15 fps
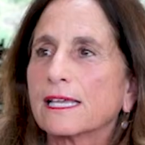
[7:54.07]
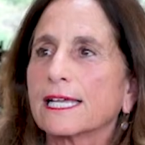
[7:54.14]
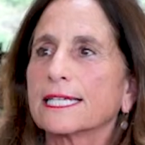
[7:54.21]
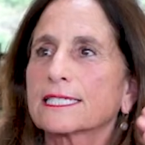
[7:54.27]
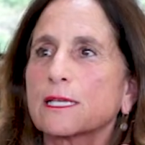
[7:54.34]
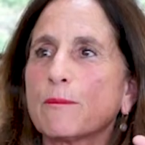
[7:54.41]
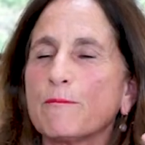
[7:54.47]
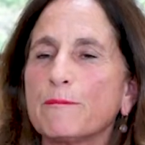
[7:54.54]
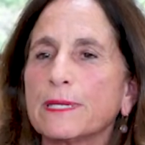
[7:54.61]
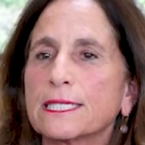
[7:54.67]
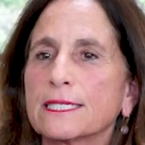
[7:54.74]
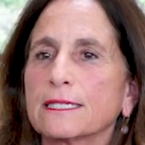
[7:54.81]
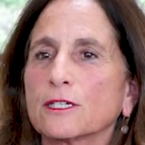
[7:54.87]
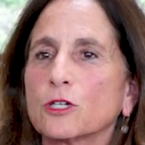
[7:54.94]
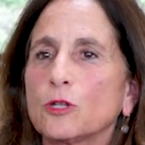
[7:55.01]
It's a
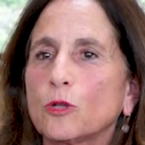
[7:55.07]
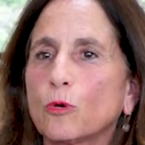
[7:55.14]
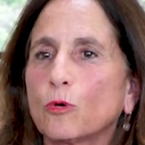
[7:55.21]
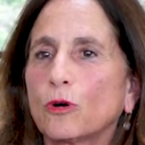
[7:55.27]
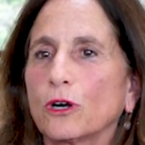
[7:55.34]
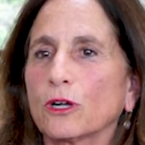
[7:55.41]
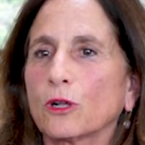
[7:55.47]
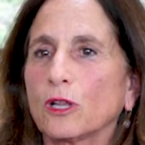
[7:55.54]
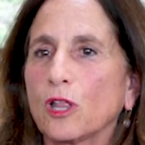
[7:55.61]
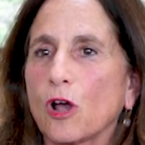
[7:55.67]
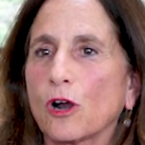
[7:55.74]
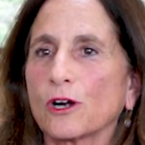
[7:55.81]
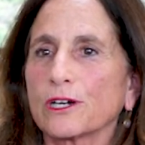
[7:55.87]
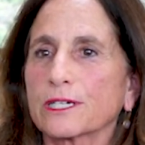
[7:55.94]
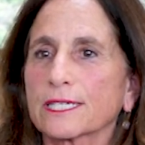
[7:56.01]
mystical oracle
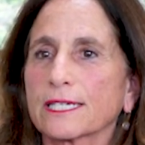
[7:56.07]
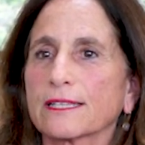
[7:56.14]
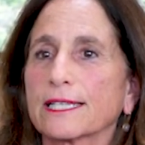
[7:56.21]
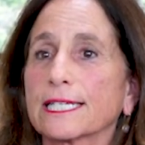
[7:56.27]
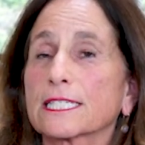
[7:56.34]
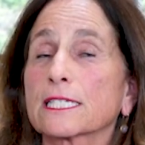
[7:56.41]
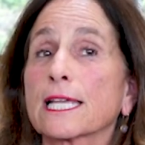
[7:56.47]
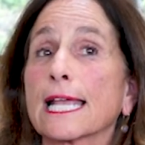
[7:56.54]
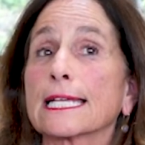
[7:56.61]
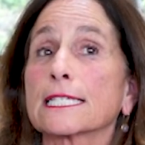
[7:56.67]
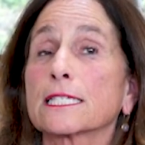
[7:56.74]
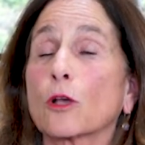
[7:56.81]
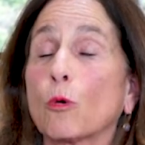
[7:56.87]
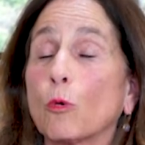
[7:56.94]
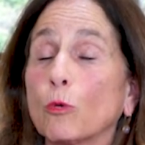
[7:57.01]
art that's
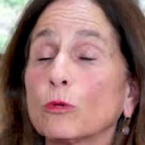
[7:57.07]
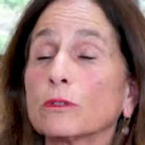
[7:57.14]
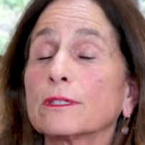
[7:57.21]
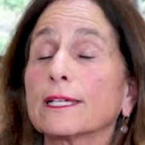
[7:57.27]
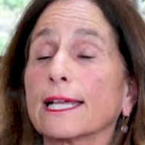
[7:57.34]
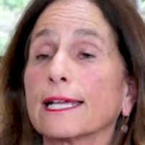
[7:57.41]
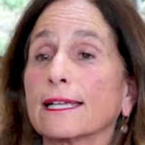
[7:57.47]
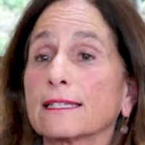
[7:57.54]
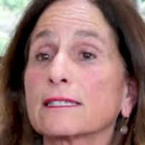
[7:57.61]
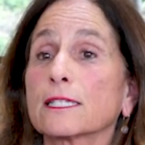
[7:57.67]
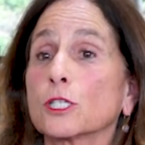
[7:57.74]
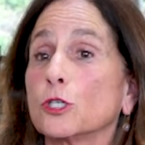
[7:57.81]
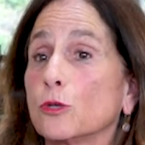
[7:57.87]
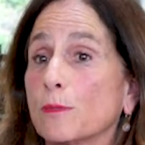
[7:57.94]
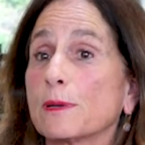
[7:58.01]
as old
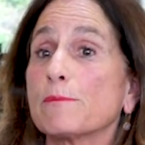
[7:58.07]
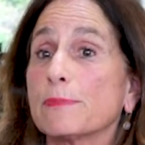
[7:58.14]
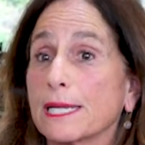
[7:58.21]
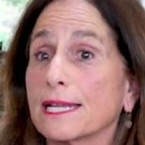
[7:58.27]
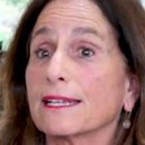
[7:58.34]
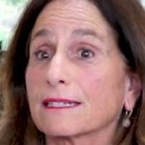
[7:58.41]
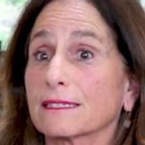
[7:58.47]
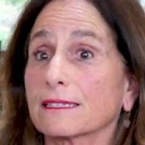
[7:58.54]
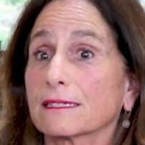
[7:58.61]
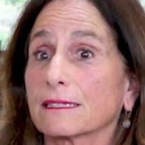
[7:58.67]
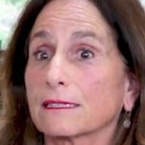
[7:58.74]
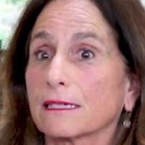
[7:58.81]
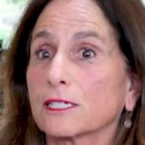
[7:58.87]
as human beings.